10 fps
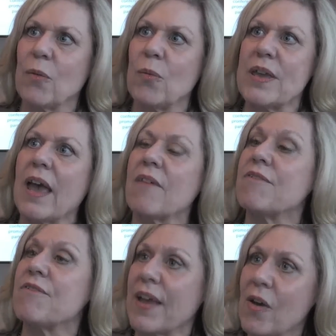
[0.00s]
We have
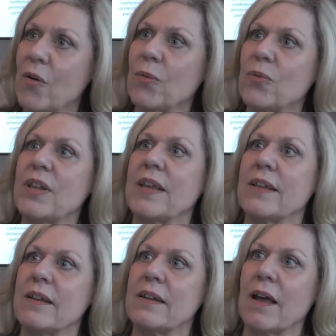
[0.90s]
found
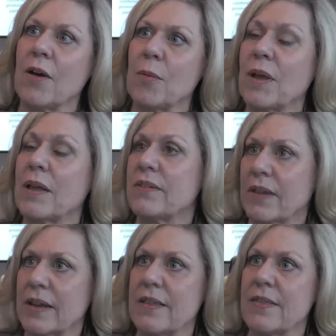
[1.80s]
in a
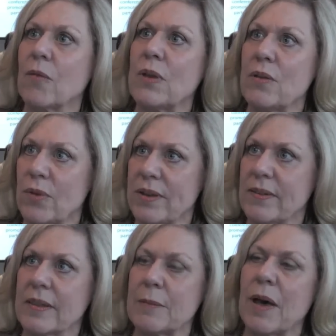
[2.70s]
study that we
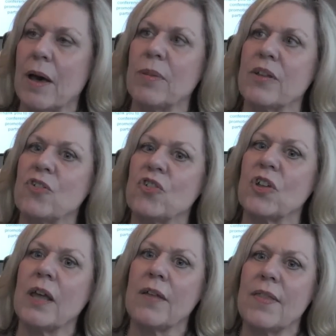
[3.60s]
recently published
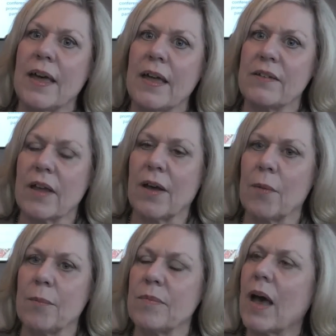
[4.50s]
that
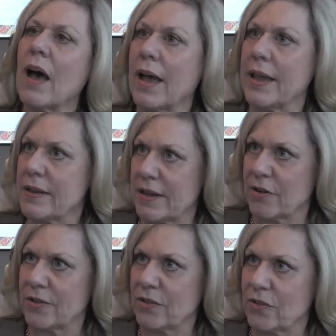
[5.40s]
high
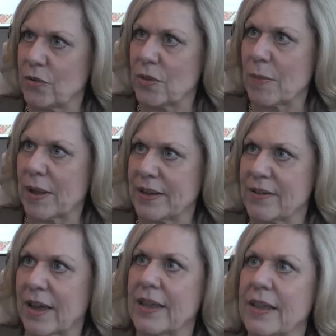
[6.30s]
adherence to the
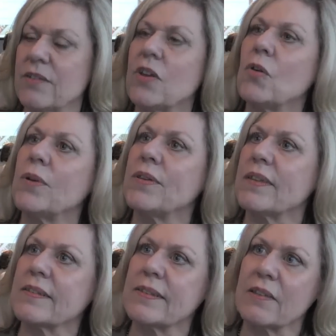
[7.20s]
mind diet was
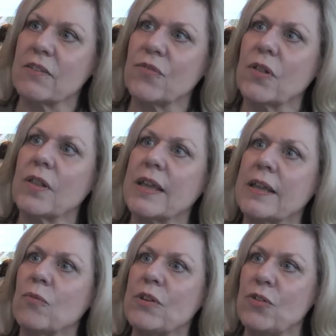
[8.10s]
successful
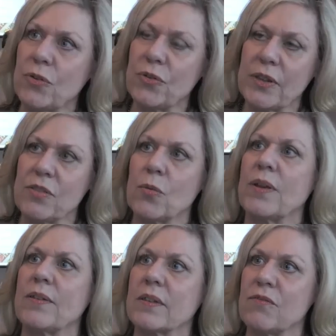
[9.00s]
in reducing the
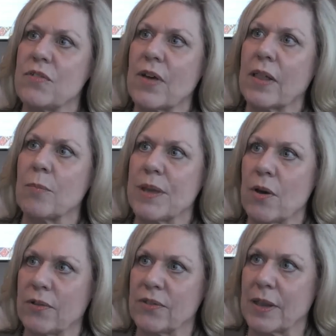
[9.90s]
risk of developing
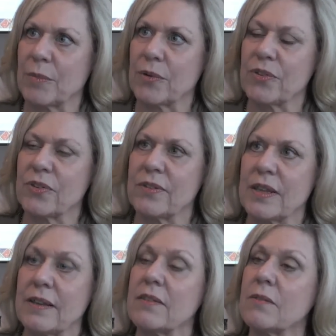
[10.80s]
Alzheimer's
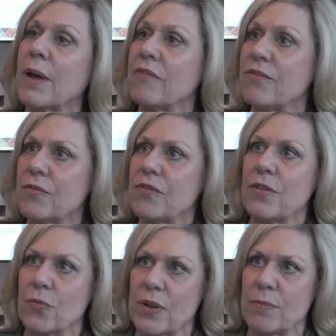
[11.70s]
disease by
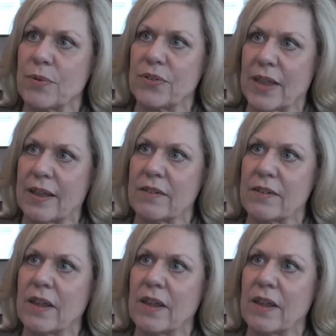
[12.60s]
53%.